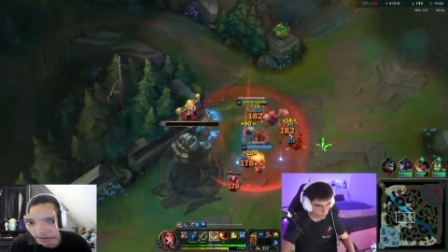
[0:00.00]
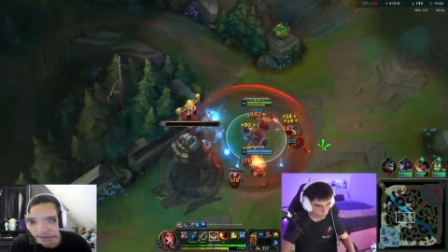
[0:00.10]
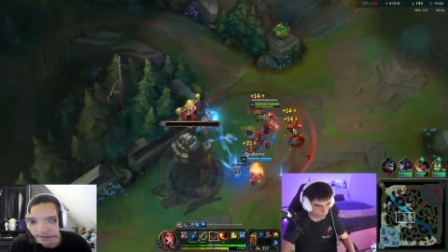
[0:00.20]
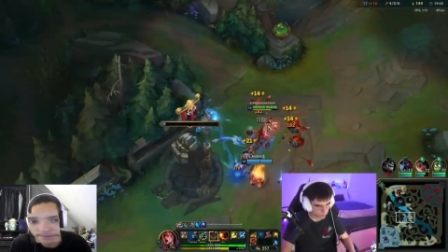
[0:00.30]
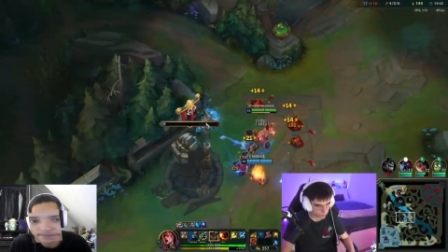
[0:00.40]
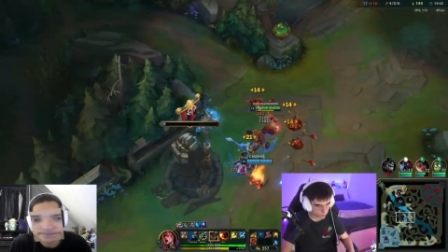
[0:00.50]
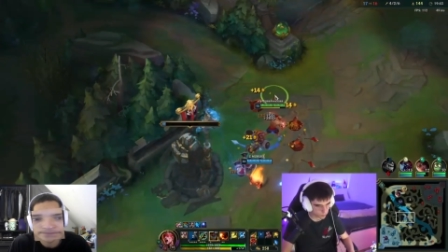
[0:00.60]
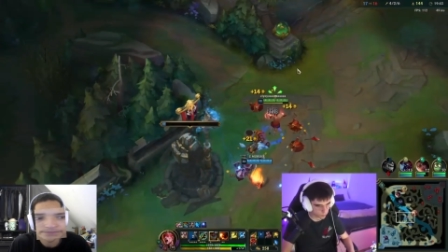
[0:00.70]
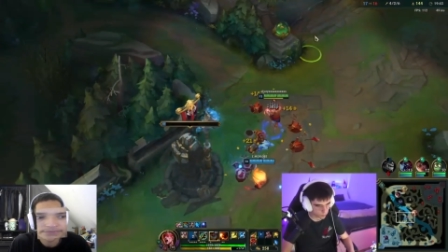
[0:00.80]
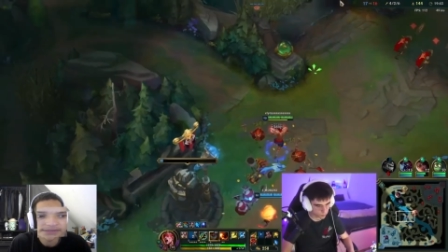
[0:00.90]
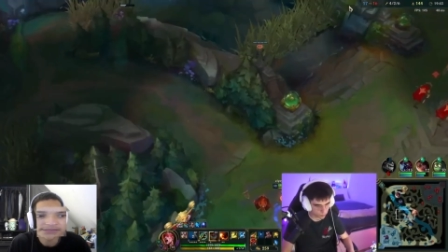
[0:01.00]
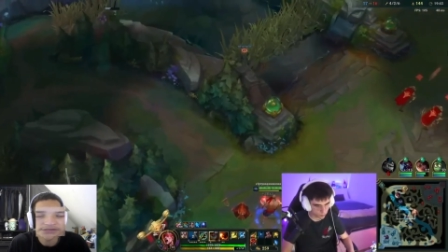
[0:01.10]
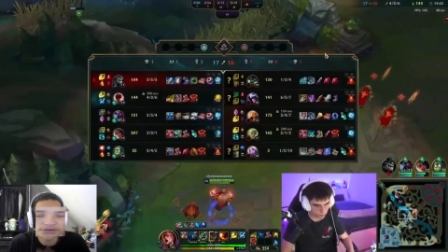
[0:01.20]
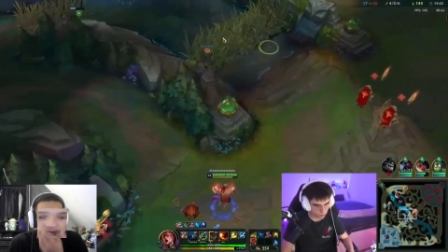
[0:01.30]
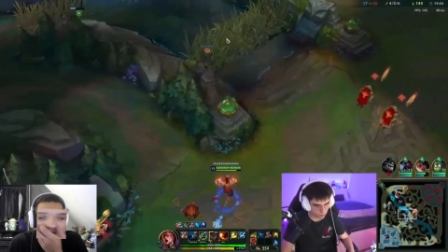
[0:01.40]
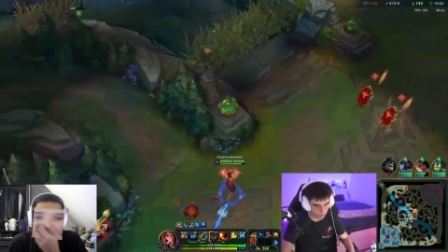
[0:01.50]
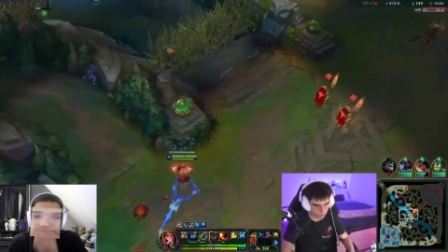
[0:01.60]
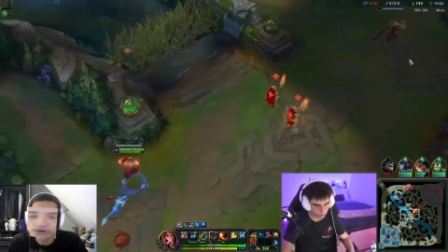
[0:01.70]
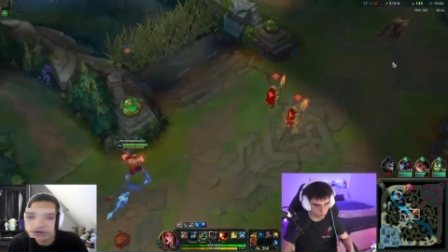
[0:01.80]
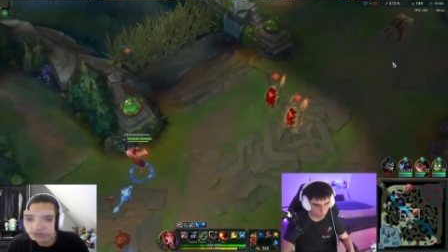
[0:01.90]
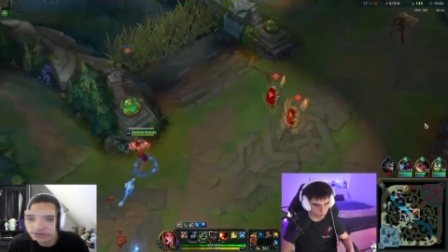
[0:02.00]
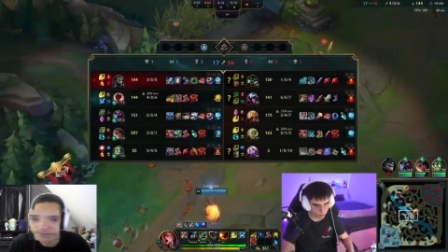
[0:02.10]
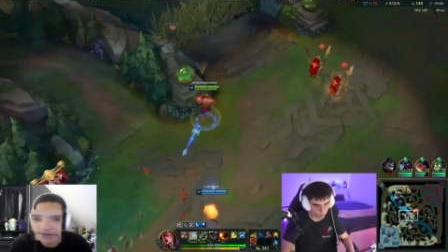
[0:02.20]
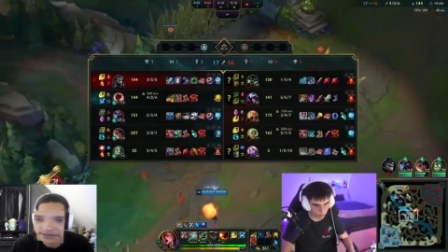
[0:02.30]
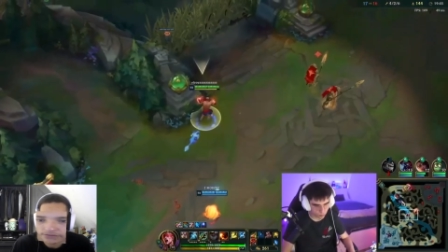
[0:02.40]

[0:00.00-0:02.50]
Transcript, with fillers: Um, so you've got to, you've got to respect.